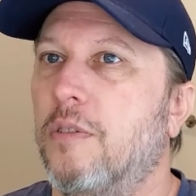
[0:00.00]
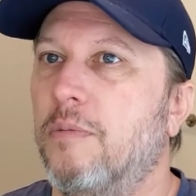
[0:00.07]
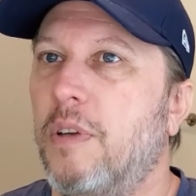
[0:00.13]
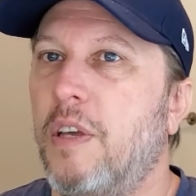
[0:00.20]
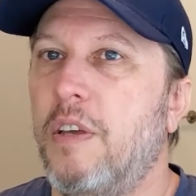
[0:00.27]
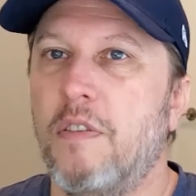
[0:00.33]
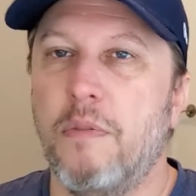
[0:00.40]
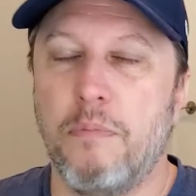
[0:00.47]

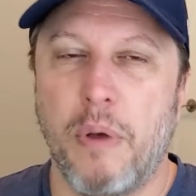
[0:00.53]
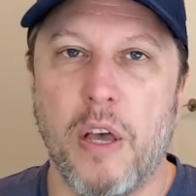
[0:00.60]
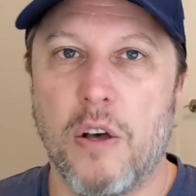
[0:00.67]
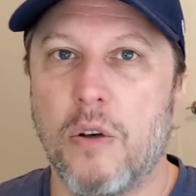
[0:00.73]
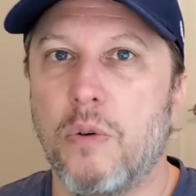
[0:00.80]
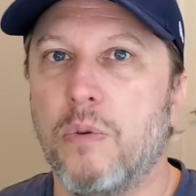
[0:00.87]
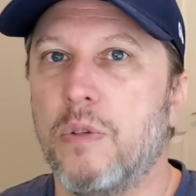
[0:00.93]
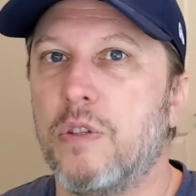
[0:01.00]
Even
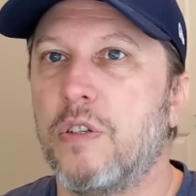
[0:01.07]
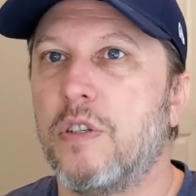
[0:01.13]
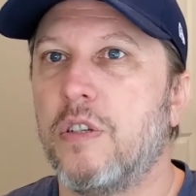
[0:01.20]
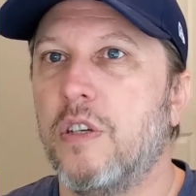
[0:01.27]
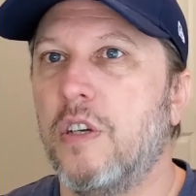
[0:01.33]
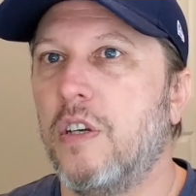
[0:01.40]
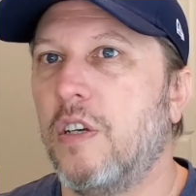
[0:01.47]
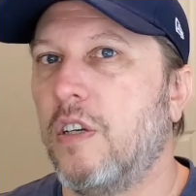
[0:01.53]
Bell was
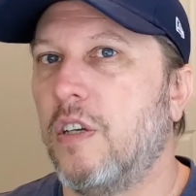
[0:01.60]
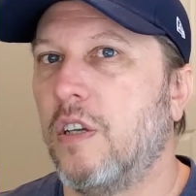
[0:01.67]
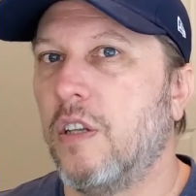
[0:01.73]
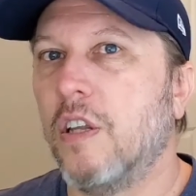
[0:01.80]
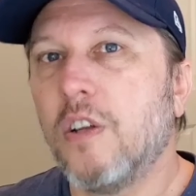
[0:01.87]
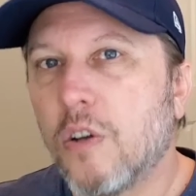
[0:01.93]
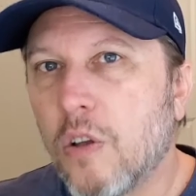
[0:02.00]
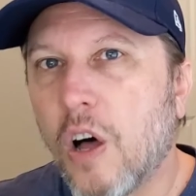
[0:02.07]
a
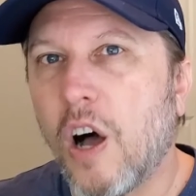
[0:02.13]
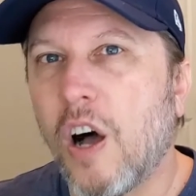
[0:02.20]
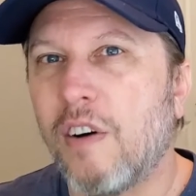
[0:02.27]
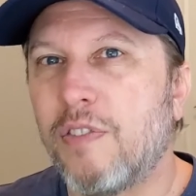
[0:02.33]
little off